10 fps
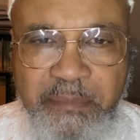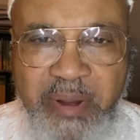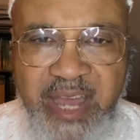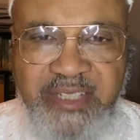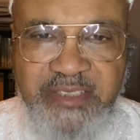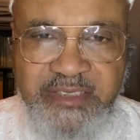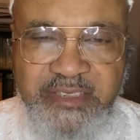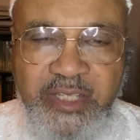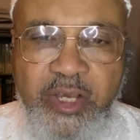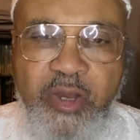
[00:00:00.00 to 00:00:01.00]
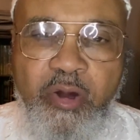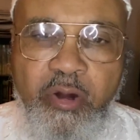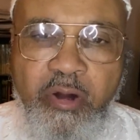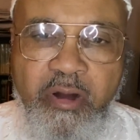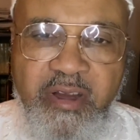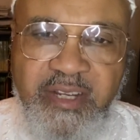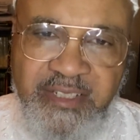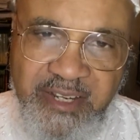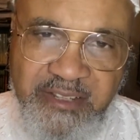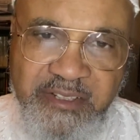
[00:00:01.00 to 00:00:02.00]
partners or
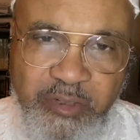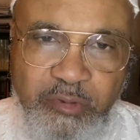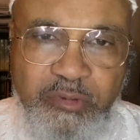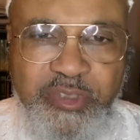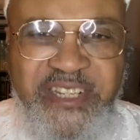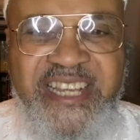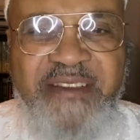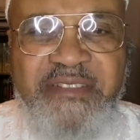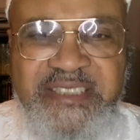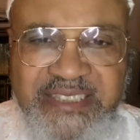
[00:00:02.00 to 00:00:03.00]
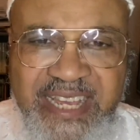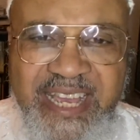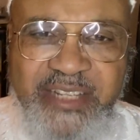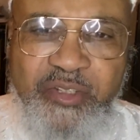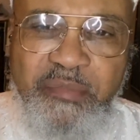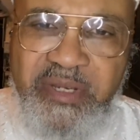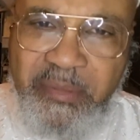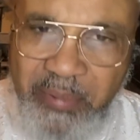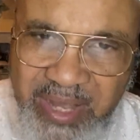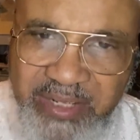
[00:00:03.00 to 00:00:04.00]
none of those he have assigned to be a
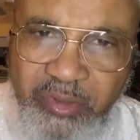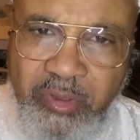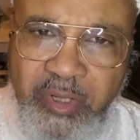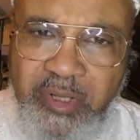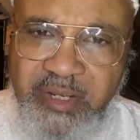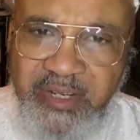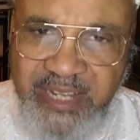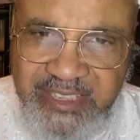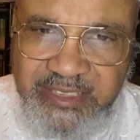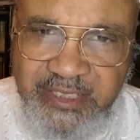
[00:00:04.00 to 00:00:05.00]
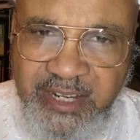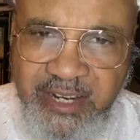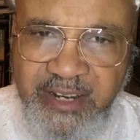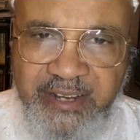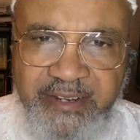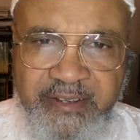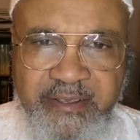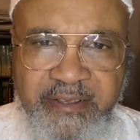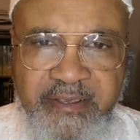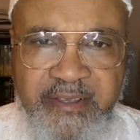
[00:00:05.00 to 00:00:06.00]
partner next to God.
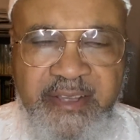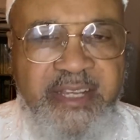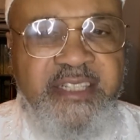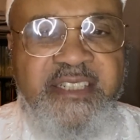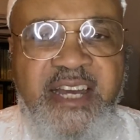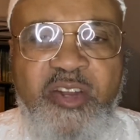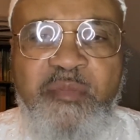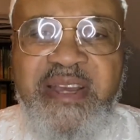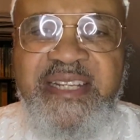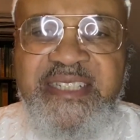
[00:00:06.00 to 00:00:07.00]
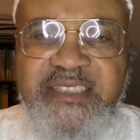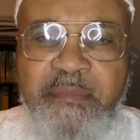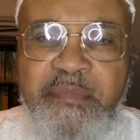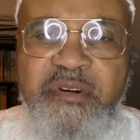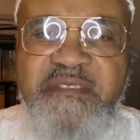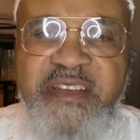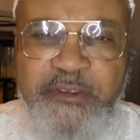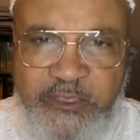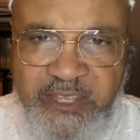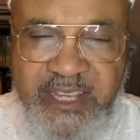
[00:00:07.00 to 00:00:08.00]
God Almighty is above
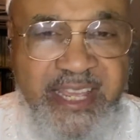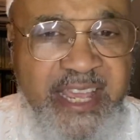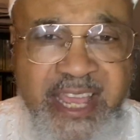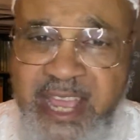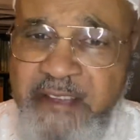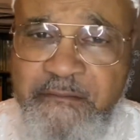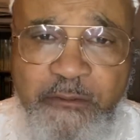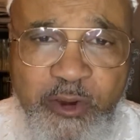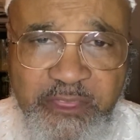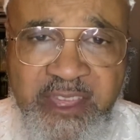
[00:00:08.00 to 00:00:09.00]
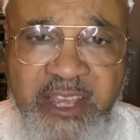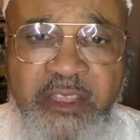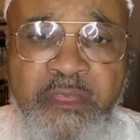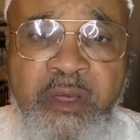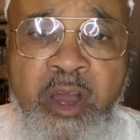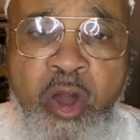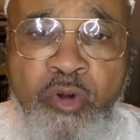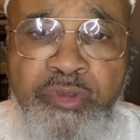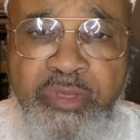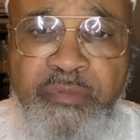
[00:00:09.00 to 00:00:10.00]
everything. Everything
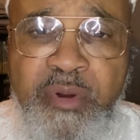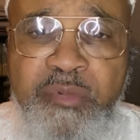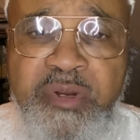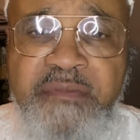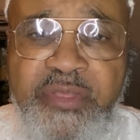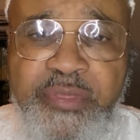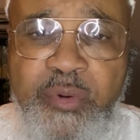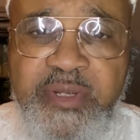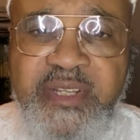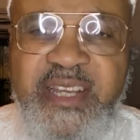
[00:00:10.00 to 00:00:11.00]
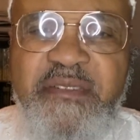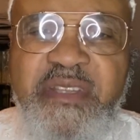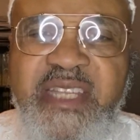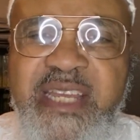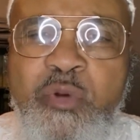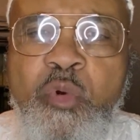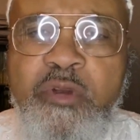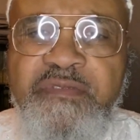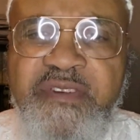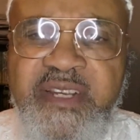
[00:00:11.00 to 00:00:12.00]
on the throne of authority. Everything
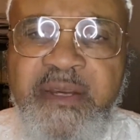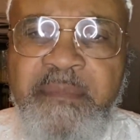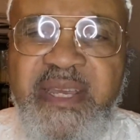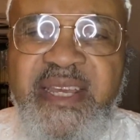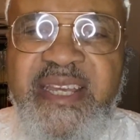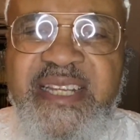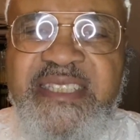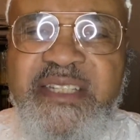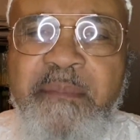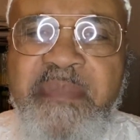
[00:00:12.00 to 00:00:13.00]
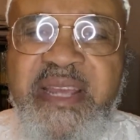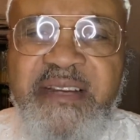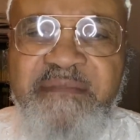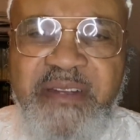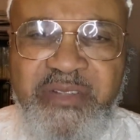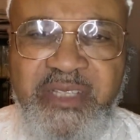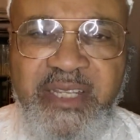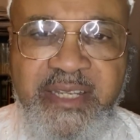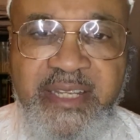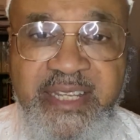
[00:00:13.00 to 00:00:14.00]
works for him. He's the make up
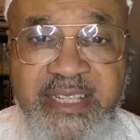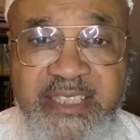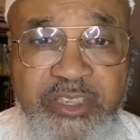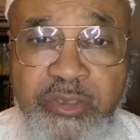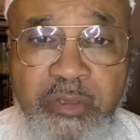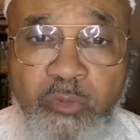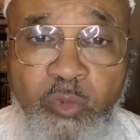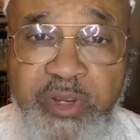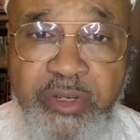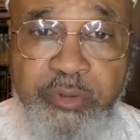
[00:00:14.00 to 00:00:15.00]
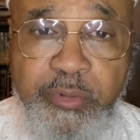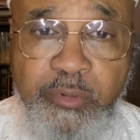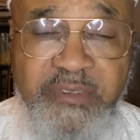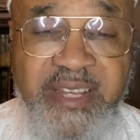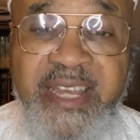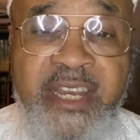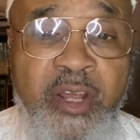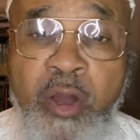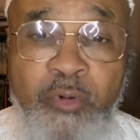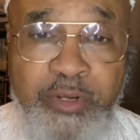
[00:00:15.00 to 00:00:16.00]
everything. He is the real truth and the
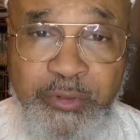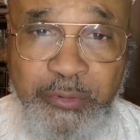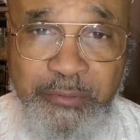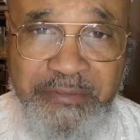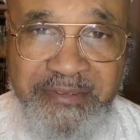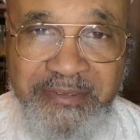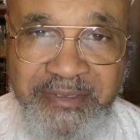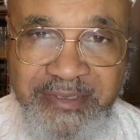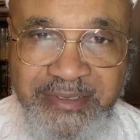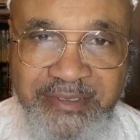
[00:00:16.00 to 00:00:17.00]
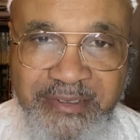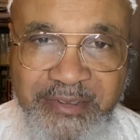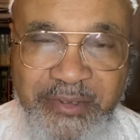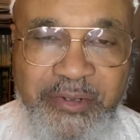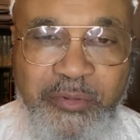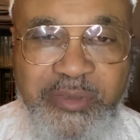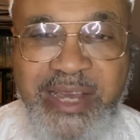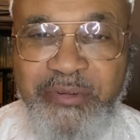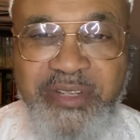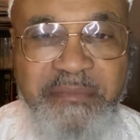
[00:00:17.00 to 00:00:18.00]
only truth.
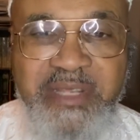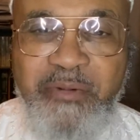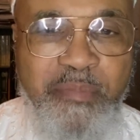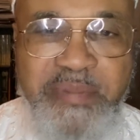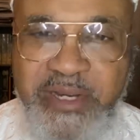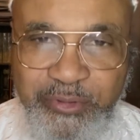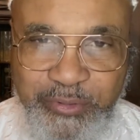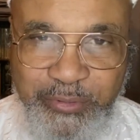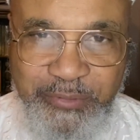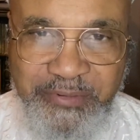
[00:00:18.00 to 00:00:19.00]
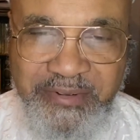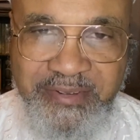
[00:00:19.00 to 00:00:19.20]
Without him, there will be no truth.